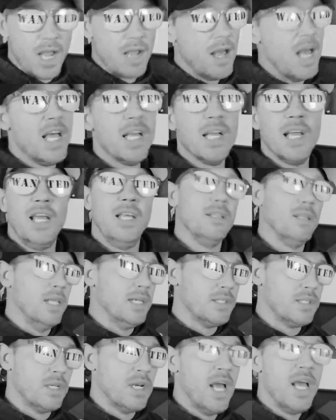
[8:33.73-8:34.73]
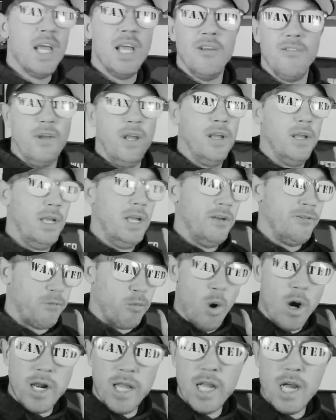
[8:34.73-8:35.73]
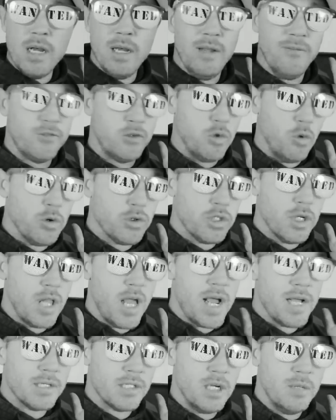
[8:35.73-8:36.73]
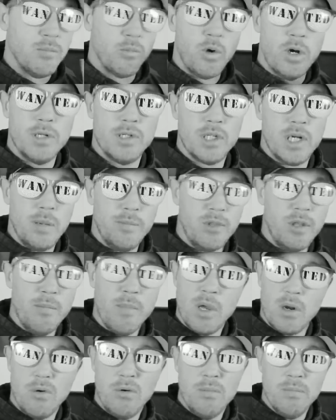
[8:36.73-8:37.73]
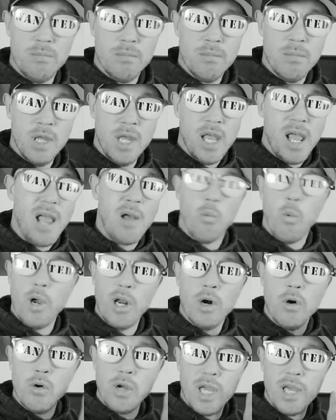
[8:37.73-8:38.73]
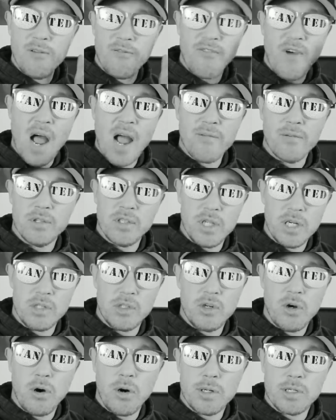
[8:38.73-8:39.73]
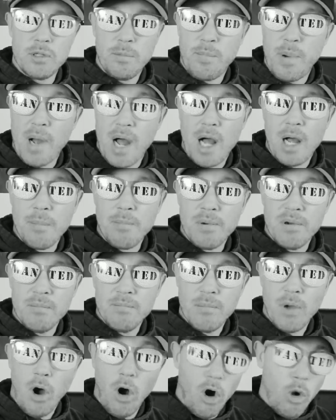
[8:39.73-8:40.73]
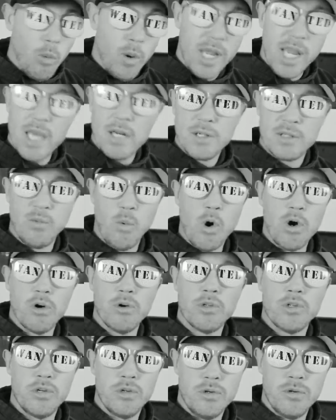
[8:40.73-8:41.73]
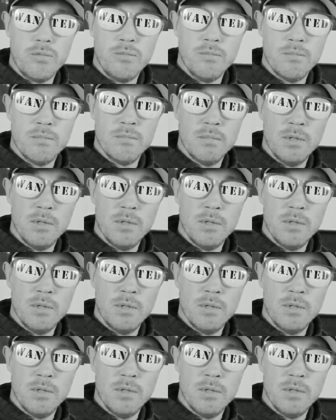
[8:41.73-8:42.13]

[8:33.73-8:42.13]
game, if Georgia lines up and runs it up the middle, and we don't get 5 or 6 yards a pop, all we get is 1 or 2,